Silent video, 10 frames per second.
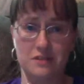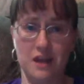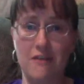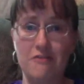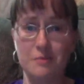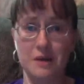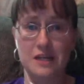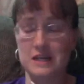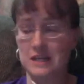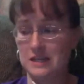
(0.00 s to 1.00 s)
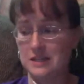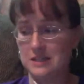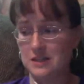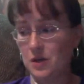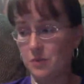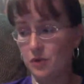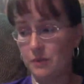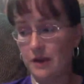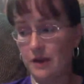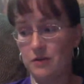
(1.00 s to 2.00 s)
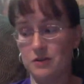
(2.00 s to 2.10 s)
Everybody needs more power